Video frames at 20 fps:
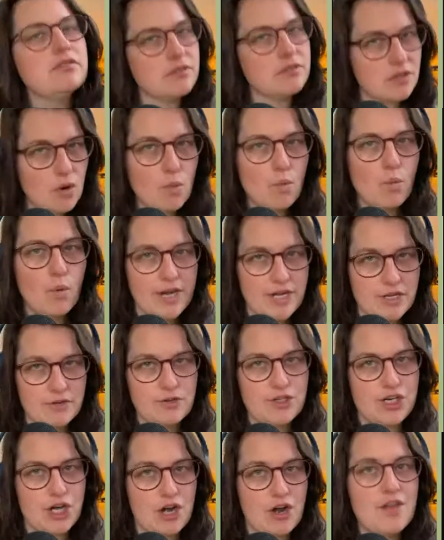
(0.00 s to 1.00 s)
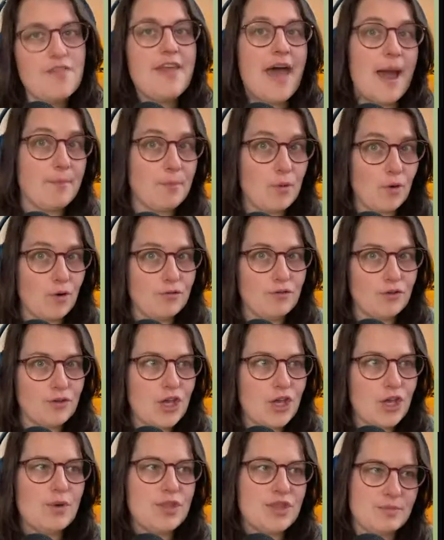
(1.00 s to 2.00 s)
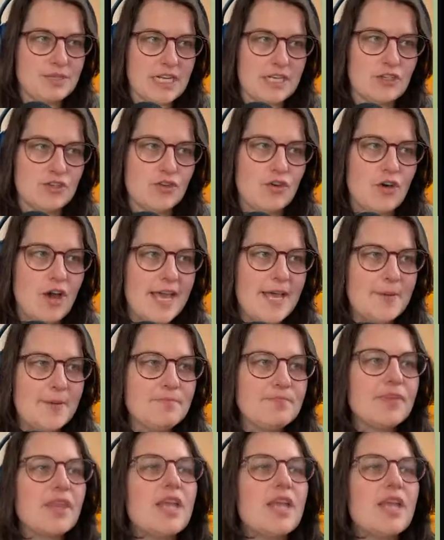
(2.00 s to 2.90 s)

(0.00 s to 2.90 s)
when you share that portfolio with the potential client.